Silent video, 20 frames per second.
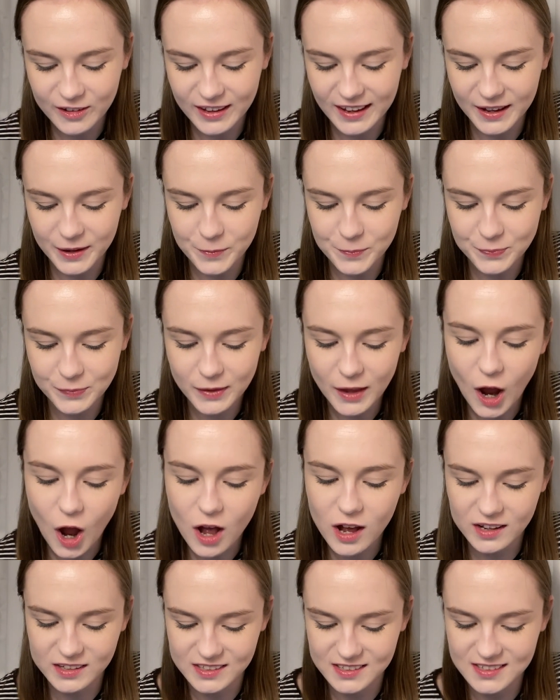Okay,
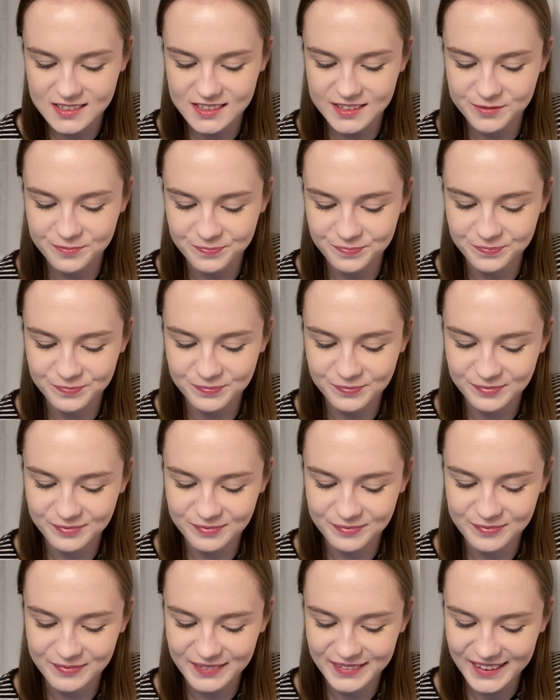aunt.
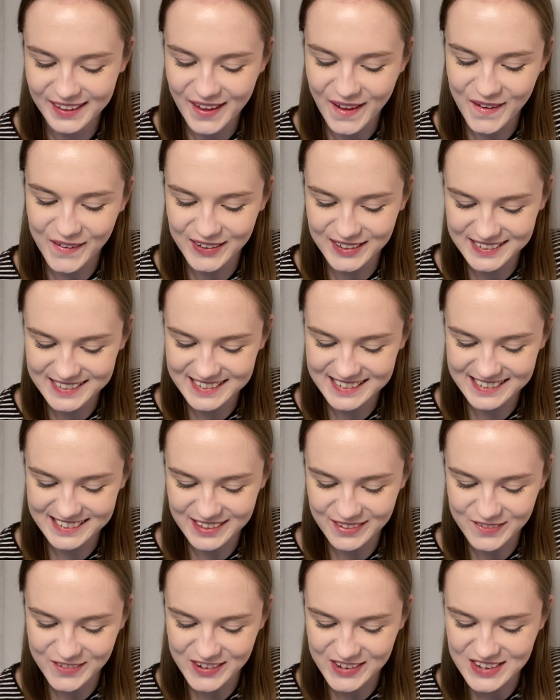Aunt
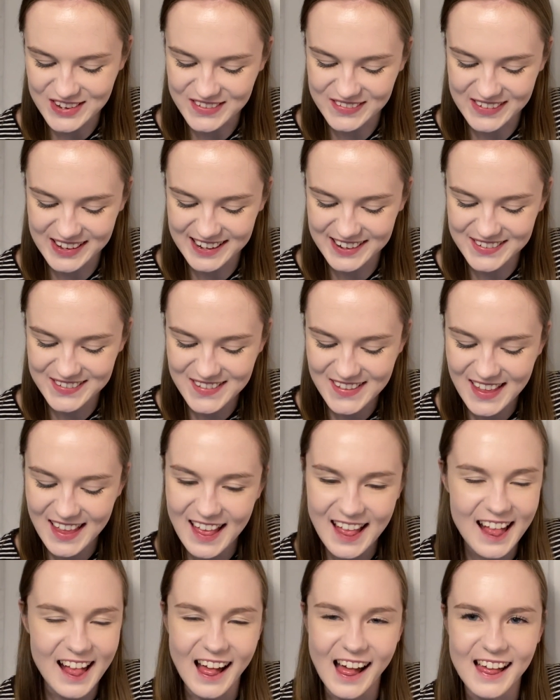is the first one.
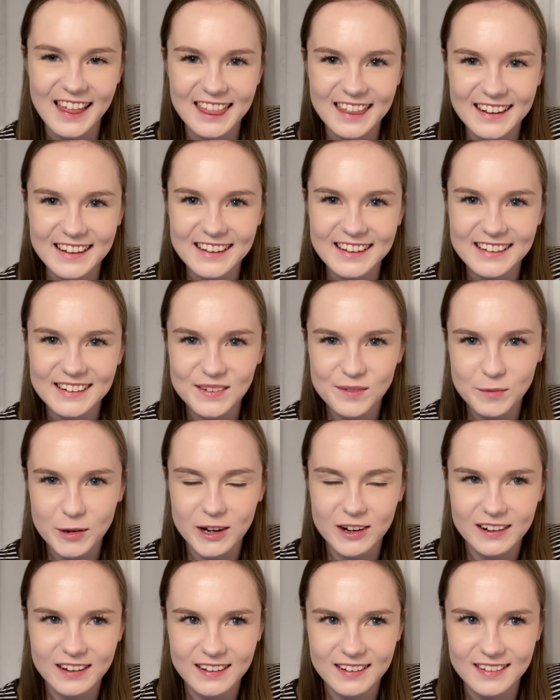I think in
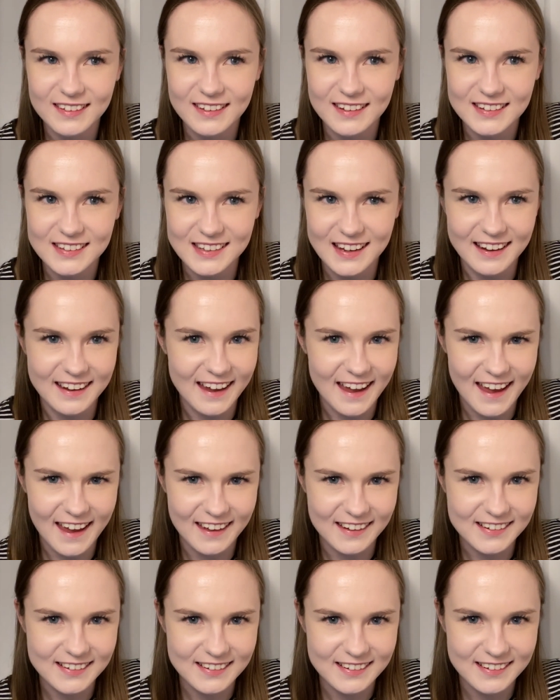America they say
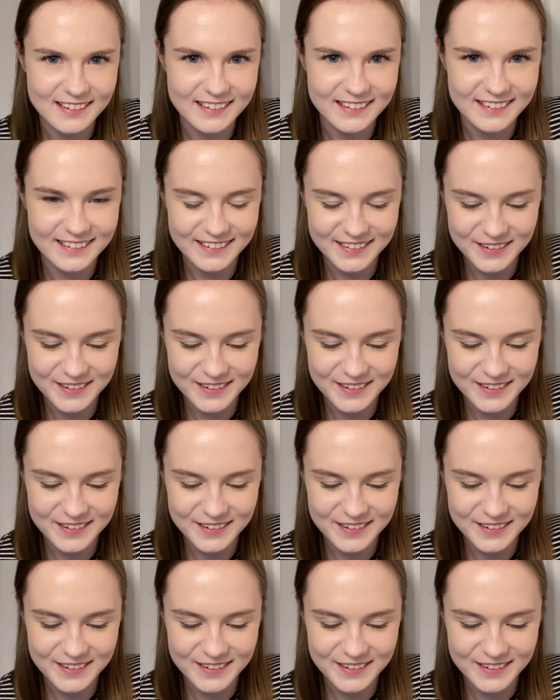aunt.